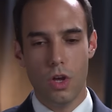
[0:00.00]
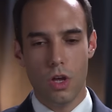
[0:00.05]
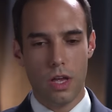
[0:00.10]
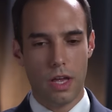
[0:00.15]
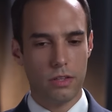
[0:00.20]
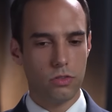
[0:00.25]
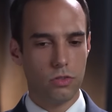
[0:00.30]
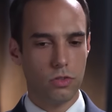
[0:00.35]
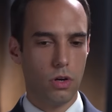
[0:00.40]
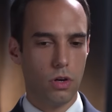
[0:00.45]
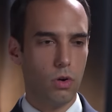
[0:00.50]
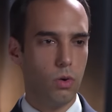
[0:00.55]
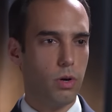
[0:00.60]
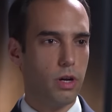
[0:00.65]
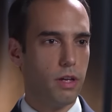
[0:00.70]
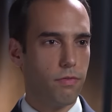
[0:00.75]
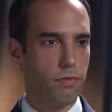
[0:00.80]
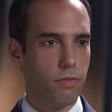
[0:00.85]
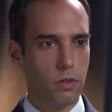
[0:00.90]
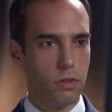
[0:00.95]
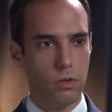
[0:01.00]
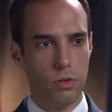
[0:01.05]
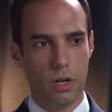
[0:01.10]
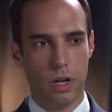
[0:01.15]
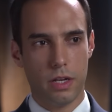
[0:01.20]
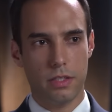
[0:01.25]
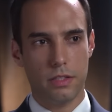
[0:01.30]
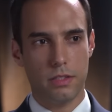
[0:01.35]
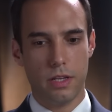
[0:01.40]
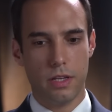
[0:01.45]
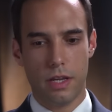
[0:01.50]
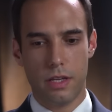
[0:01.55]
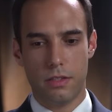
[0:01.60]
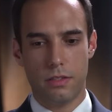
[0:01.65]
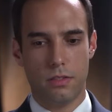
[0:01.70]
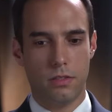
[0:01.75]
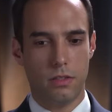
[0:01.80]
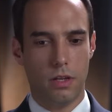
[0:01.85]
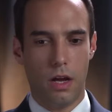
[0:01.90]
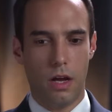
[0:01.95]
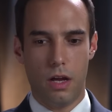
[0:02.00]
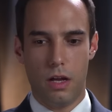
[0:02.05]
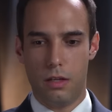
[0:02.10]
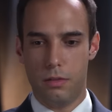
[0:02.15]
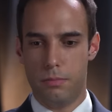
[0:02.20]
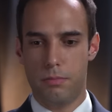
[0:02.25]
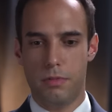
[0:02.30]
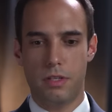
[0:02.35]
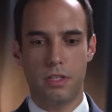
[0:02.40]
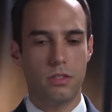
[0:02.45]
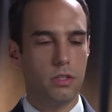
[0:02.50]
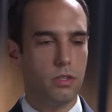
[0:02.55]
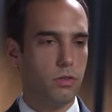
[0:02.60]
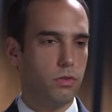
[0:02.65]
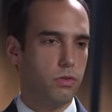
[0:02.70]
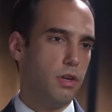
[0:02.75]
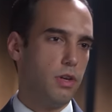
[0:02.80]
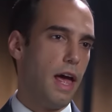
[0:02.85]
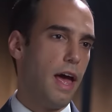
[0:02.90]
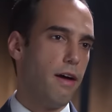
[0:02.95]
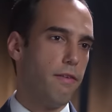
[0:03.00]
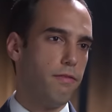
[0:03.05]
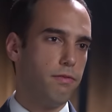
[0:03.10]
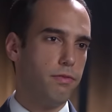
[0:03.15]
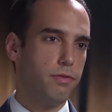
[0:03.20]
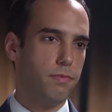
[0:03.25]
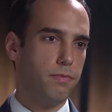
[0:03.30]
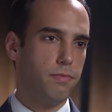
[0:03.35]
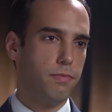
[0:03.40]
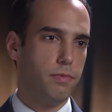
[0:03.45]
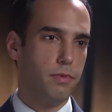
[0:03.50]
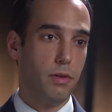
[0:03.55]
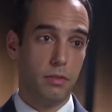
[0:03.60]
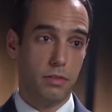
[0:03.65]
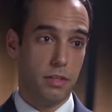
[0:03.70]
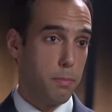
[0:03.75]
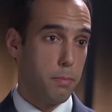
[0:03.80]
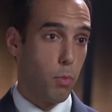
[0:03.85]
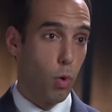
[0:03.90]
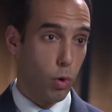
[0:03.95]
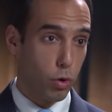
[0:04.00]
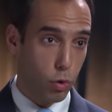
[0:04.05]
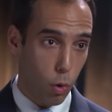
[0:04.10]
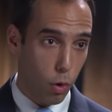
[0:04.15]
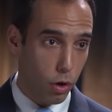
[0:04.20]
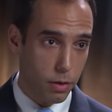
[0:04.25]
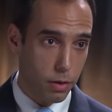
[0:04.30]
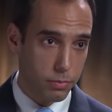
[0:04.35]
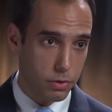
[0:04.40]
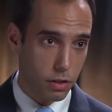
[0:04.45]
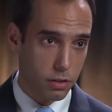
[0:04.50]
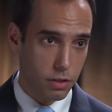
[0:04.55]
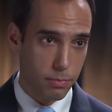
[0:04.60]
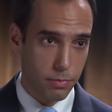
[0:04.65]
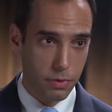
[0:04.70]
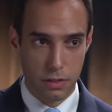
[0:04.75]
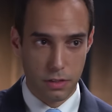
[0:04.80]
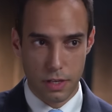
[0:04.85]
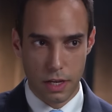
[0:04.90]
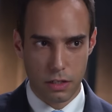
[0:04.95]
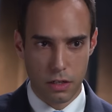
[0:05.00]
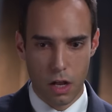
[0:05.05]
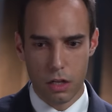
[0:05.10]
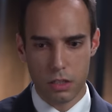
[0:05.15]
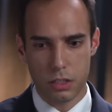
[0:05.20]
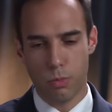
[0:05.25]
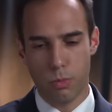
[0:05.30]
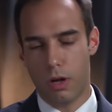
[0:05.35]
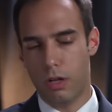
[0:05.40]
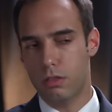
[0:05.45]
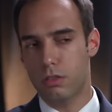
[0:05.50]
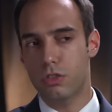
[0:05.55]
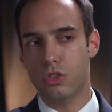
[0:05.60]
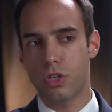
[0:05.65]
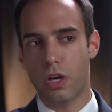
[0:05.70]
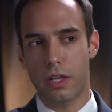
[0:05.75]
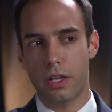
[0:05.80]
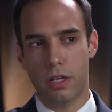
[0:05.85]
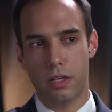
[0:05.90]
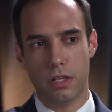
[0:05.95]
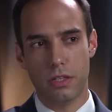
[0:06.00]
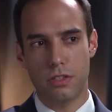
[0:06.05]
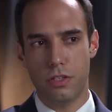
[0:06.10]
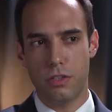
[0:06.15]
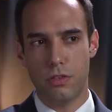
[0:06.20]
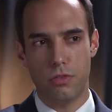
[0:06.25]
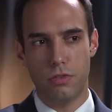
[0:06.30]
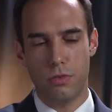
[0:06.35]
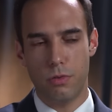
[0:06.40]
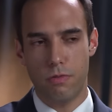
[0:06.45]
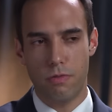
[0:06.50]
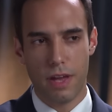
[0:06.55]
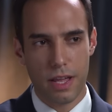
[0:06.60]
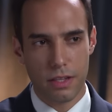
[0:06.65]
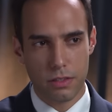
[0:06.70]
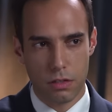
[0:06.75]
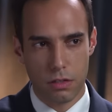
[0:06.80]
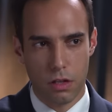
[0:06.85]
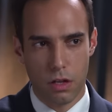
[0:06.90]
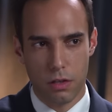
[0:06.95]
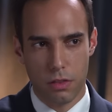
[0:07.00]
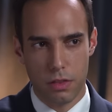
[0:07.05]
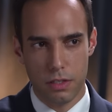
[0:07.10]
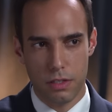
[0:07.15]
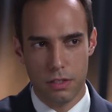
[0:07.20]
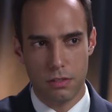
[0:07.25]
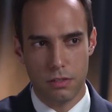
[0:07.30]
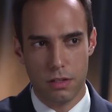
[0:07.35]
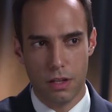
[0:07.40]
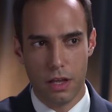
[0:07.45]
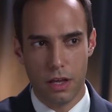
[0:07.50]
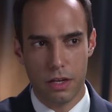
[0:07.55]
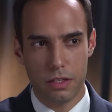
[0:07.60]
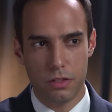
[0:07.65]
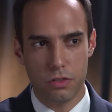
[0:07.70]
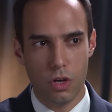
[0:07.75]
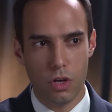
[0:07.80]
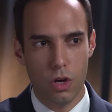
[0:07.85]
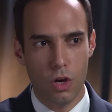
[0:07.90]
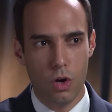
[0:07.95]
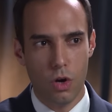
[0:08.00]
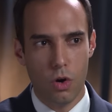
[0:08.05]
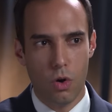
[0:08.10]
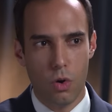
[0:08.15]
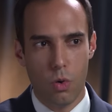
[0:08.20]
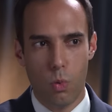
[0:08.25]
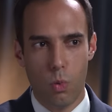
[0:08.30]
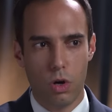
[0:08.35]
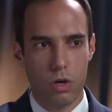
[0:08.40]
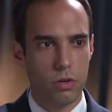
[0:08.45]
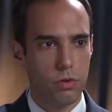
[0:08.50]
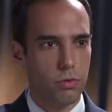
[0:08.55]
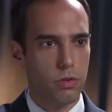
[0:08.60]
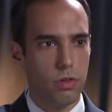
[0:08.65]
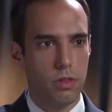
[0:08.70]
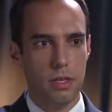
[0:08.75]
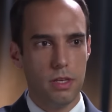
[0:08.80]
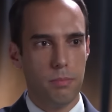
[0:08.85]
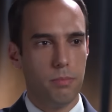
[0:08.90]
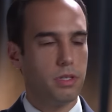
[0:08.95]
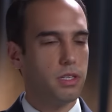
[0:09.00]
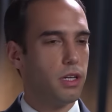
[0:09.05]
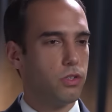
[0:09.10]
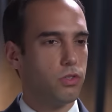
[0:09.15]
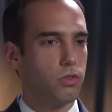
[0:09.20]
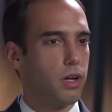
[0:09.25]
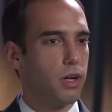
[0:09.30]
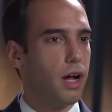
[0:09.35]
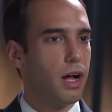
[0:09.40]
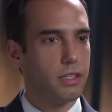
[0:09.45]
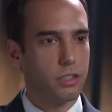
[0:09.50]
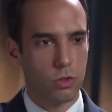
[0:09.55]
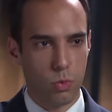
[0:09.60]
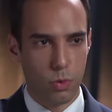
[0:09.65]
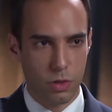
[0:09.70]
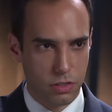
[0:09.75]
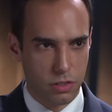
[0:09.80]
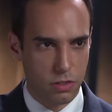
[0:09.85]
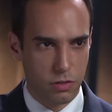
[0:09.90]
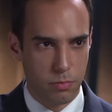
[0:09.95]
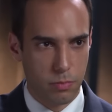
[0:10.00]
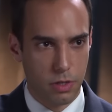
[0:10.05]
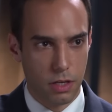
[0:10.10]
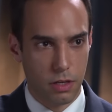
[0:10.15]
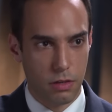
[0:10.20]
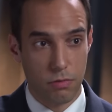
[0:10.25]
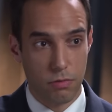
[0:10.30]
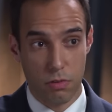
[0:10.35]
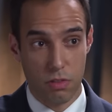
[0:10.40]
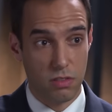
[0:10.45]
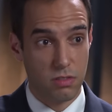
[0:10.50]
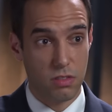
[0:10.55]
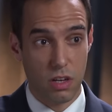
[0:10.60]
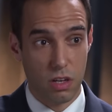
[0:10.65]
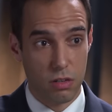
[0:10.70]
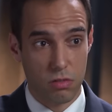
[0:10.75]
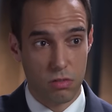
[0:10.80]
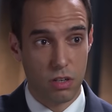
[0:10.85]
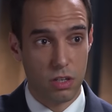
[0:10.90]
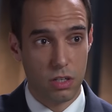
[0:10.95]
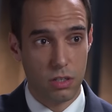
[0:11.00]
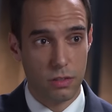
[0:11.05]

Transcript: And so if the United States continues to have, say, moratoriums on some of this technology while China continues to advance along these lines, what could the potential consequences be for this country?